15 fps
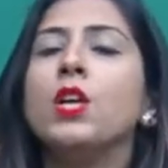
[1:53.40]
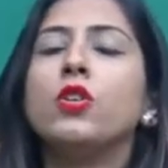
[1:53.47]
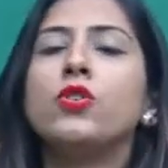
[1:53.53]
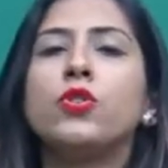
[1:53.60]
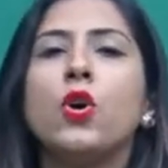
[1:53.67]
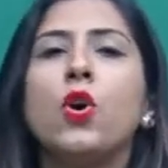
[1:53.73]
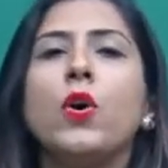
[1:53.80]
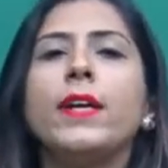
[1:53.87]

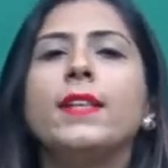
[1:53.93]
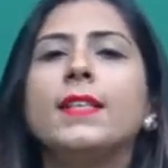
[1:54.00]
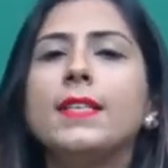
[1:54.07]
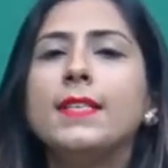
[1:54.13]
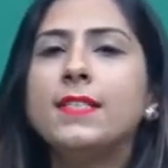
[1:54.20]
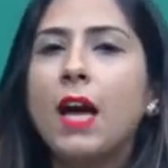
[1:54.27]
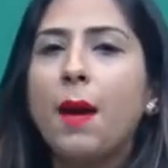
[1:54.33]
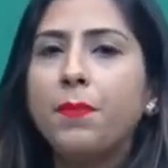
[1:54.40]
So in
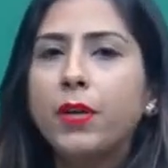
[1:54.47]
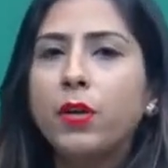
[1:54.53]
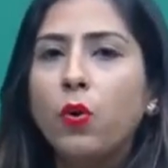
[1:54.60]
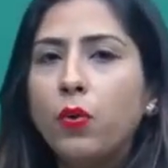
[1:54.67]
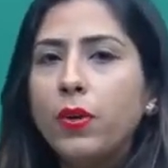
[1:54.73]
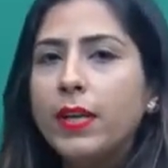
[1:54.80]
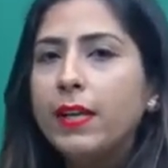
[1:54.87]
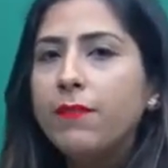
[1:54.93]
this chapter
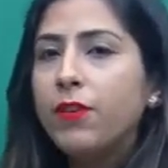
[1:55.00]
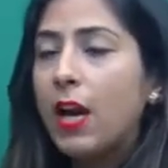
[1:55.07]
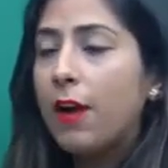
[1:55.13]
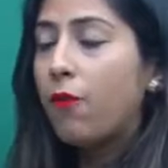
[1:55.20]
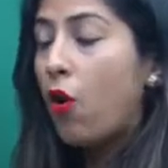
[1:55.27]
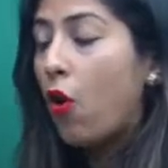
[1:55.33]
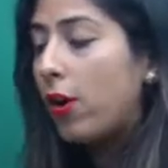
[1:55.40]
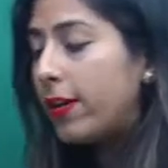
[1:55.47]
only we have
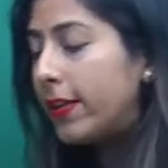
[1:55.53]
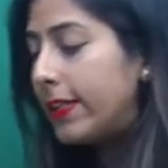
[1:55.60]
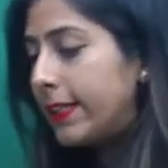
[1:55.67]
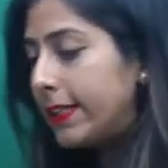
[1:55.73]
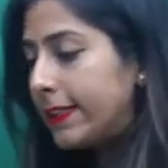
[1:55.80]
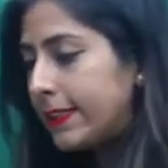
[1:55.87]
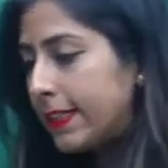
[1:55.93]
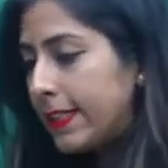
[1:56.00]
already
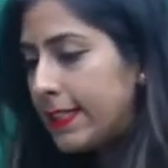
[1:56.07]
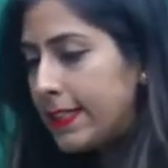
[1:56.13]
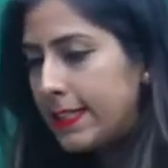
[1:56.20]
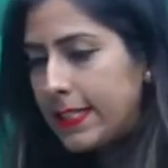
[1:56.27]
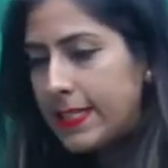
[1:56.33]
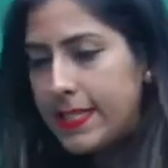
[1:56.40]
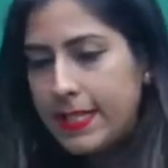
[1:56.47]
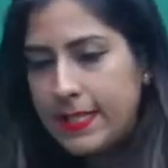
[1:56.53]
discussed
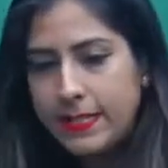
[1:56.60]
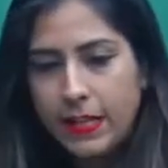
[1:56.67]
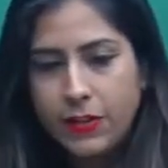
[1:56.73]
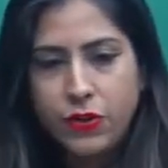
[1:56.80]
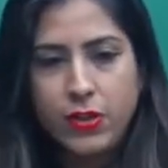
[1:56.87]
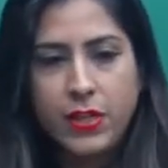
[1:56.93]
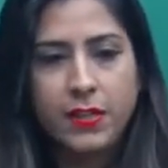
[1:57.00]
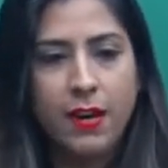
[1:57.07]
certain
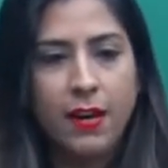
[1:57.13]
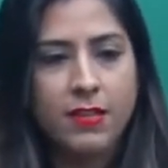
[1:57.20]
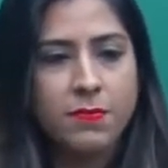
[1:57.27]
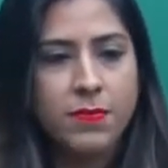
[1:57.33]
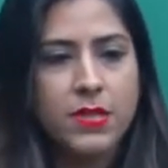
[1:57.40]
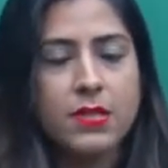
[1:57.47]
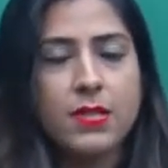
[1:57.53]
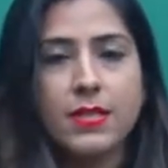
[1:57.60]
sexually
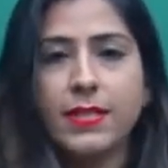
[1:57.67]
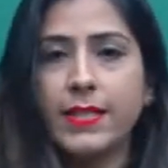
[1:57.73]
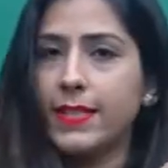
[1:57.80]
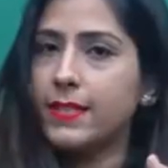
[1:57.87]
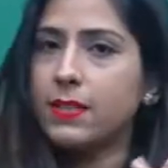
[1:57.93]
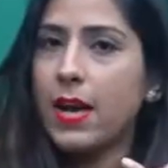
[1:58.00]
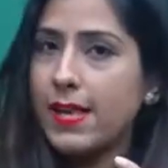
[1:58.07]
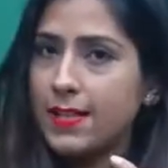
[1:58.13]
transmitted
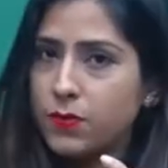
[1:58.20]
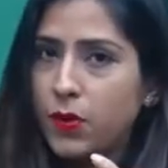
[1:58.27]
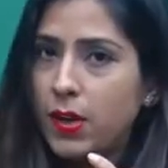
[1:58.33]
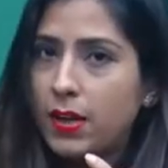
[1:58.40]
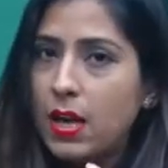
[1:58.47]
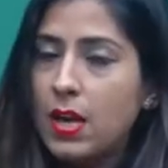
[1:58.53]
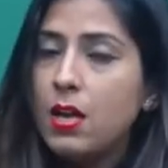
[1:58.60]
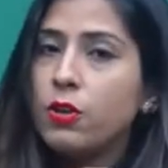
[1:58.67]
disease as well.
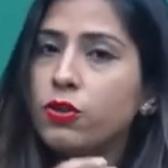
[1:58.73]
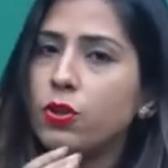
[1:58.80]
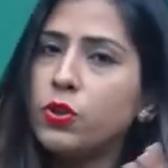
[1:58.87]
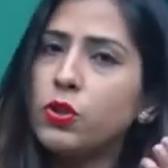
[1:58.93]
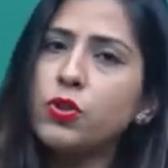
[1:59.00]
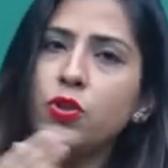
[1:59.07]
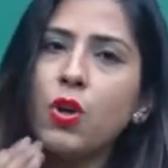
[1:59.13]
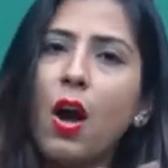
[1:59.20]
So
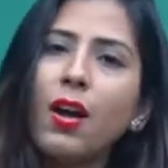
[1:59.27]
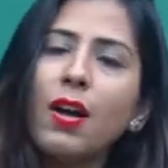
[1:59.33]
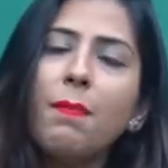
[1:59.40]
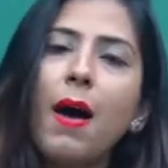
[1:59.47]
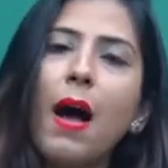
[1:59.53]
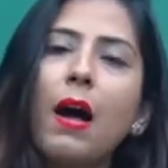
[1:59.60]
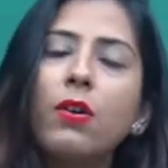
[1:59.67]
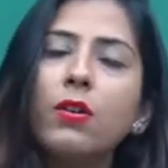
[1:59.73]
to talk
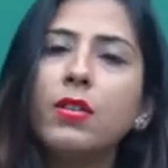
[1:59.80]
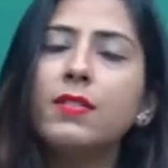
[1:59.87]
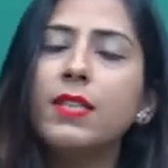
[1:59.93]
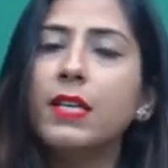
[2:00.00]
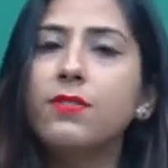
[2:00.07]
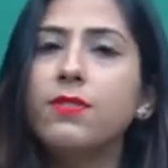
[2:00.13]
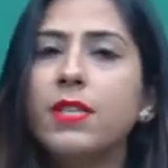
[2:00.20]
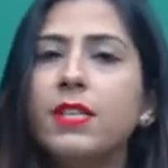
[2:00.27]
about the
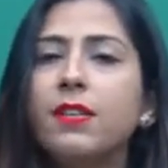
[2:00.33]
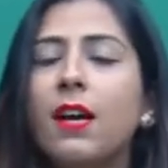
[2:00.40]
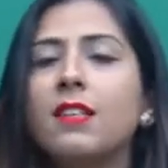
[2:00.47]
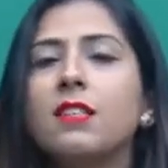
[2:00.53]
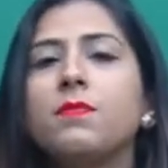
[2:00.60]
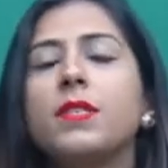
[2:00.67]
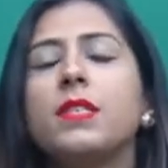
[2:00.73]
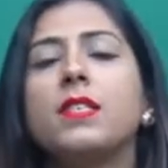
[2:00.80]
sexually
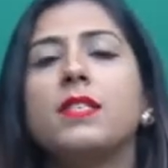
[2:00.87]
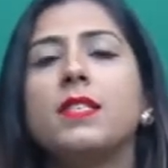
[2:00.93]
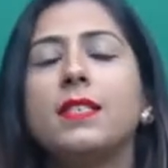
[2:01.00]
transmitted